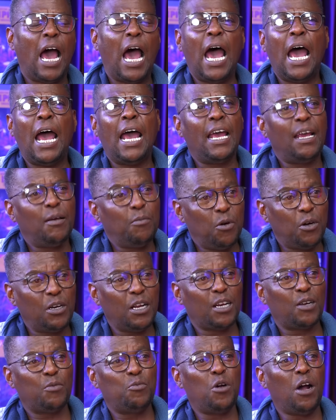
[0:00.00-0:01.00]
Hi,
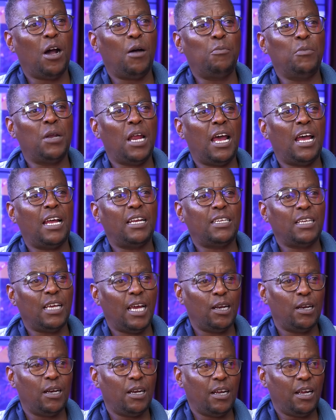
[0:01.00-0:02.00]
bona ribua hamnat.
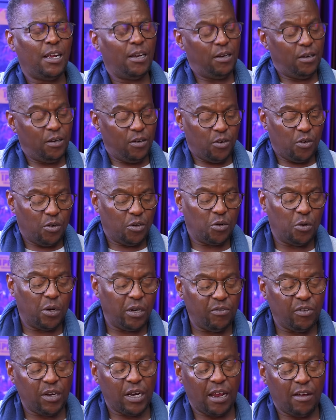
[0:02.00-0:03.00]
And you know, you'll
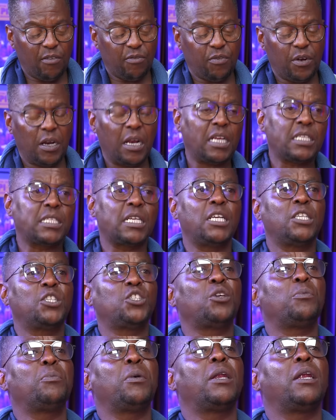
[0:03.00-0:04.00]
even have a nice
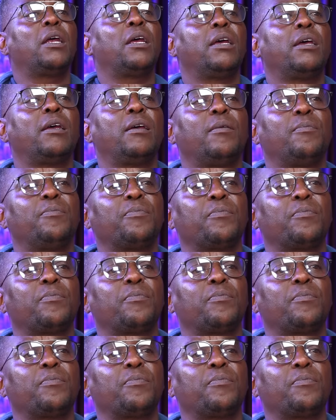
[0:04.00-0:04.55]
relationship in